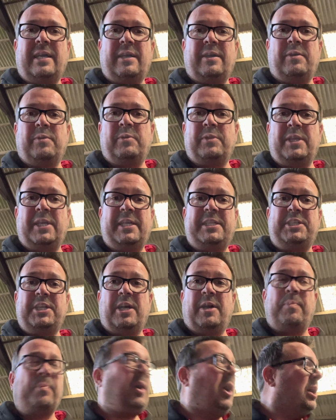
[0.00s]
or the
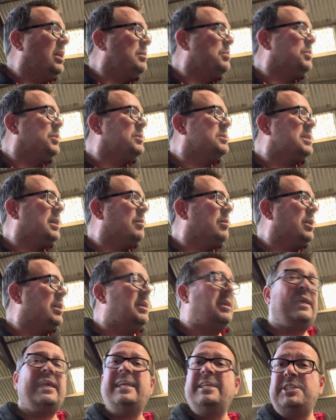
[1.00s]
EGR pipe, is that right?
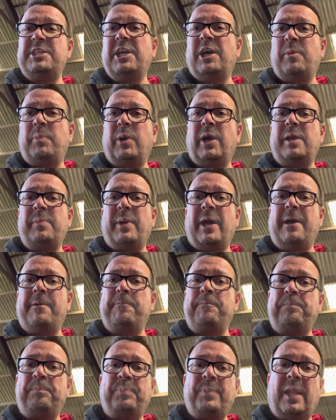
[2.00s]
EGR pipe
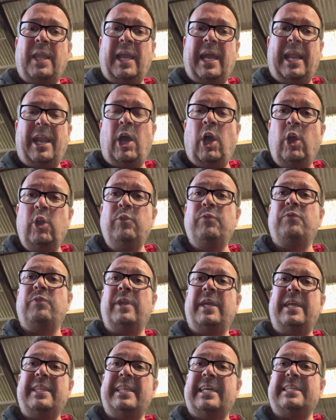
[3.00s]
out, and
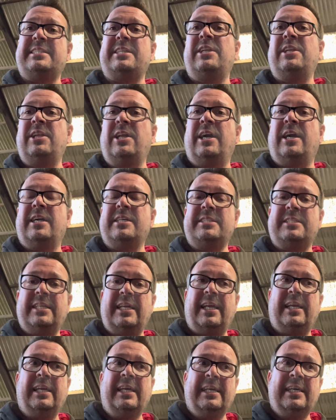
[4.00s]
hopefully that's the last
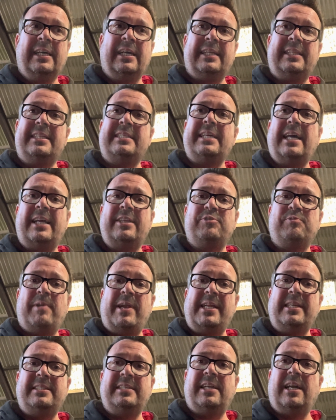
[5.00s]
thing, and this head's
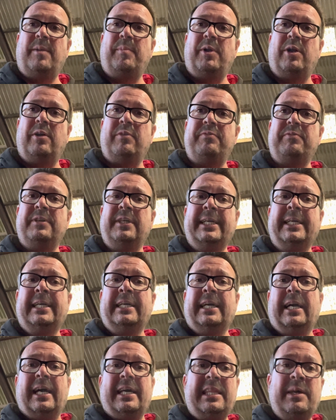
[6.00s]
ready to come off.
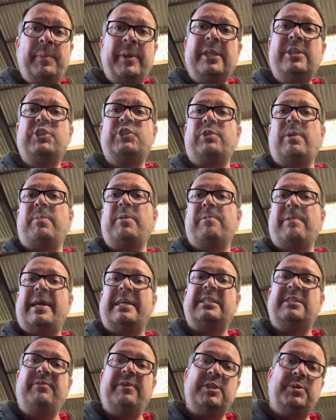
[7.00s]
And then we can strip the
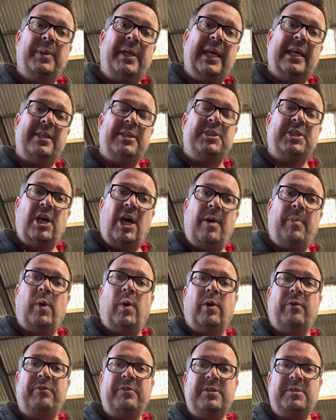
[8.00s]
rest of it so we can get the turbo
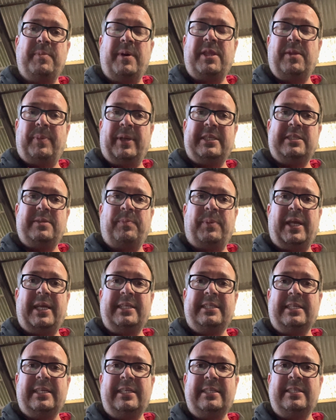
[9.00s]
off and some other bits and
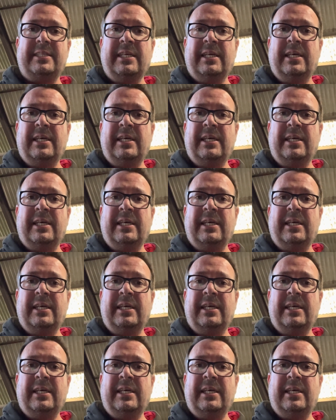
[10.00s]
pieces